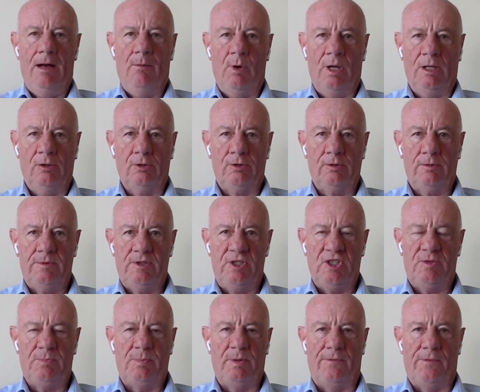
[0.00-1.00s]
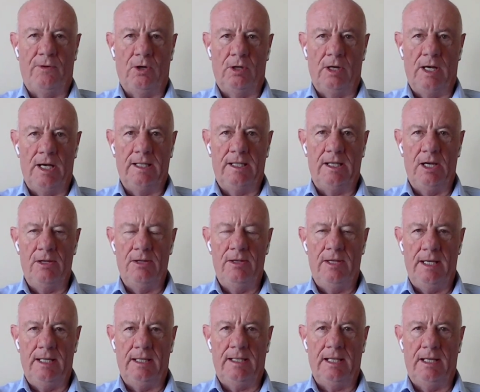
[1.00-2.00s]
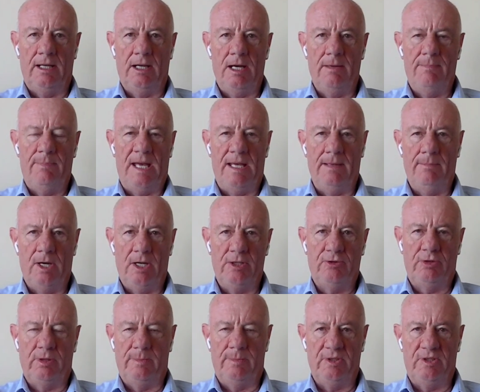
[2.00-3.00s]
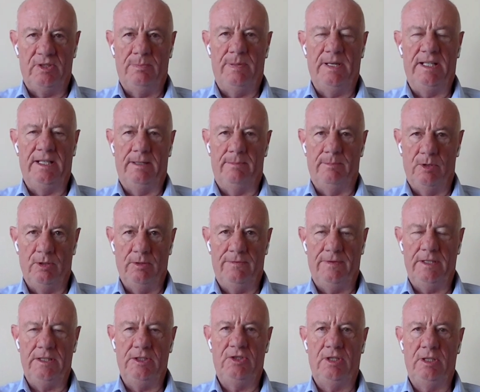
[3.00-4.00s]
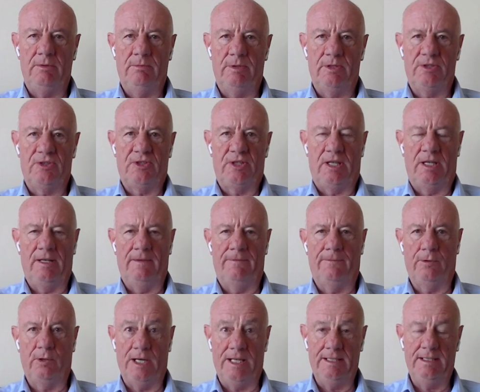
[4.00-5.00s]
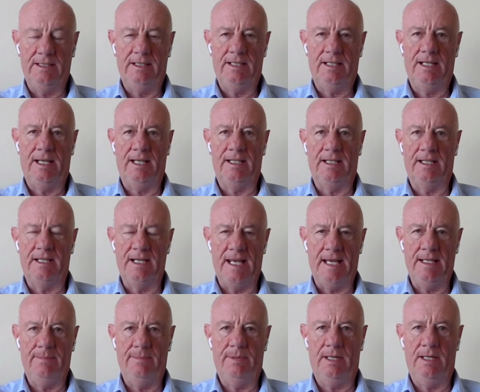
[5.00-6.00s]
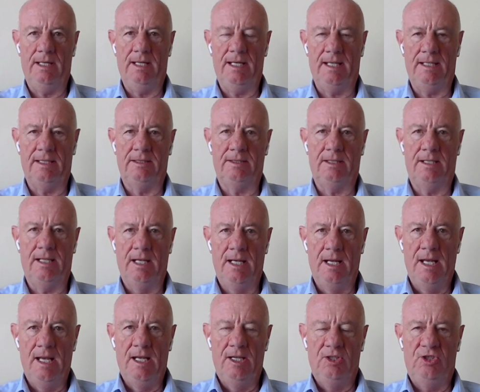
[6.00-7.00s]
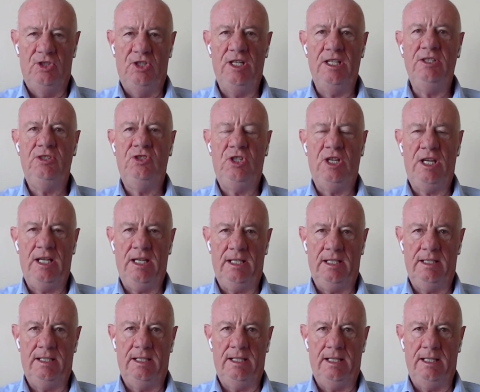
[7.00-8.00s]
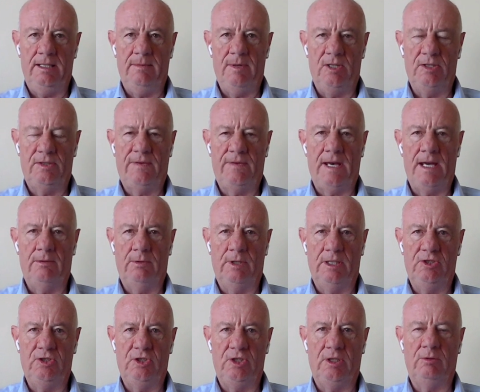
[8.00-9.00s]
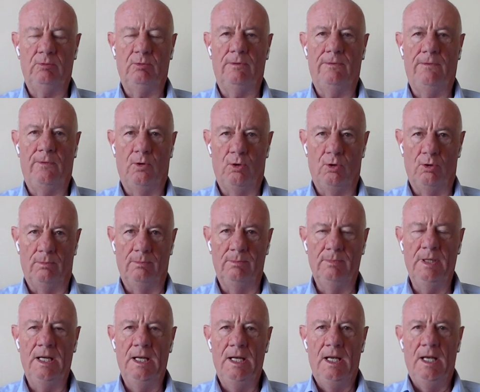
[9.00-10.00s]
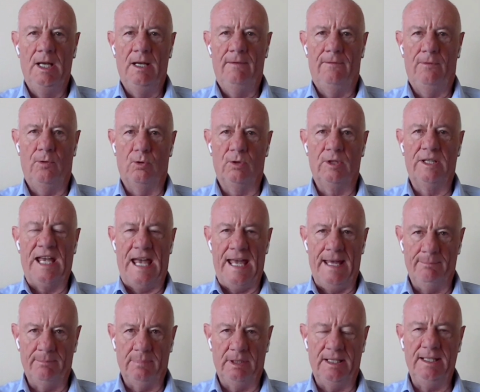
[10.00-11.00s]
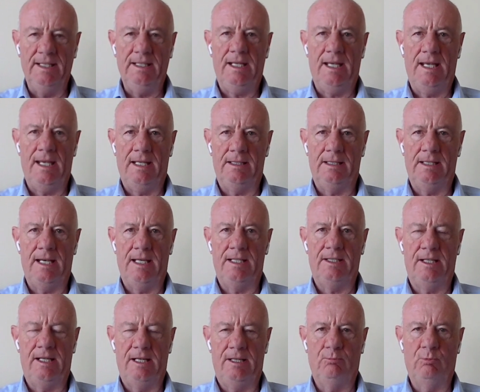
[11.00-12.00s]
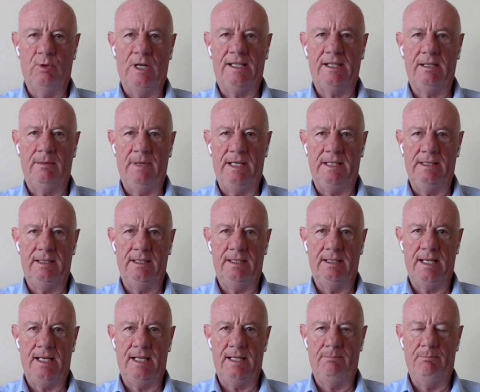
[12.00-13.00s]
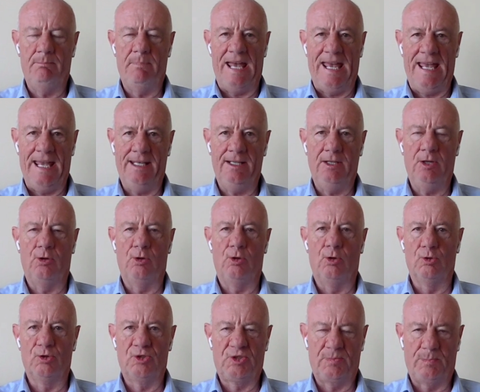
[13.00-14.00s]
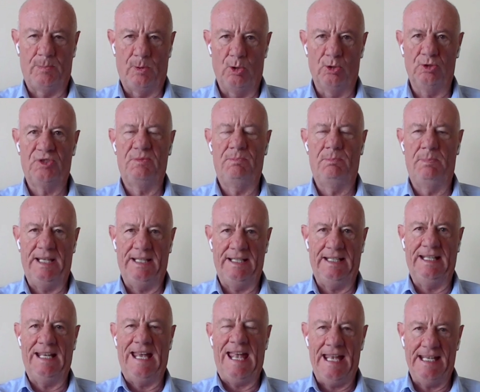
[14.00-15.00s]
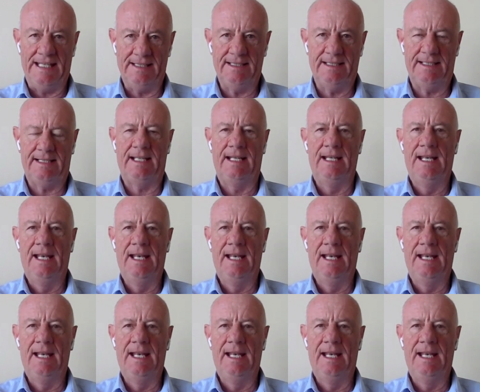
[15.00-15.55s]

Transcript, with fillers: Well, look, just before I go there, can I pay my tribute to Peta Murphy? She was a friend and a neighbour and she chaired the most far reaching reform for gambling and had recommended a ban on all sports betting ads.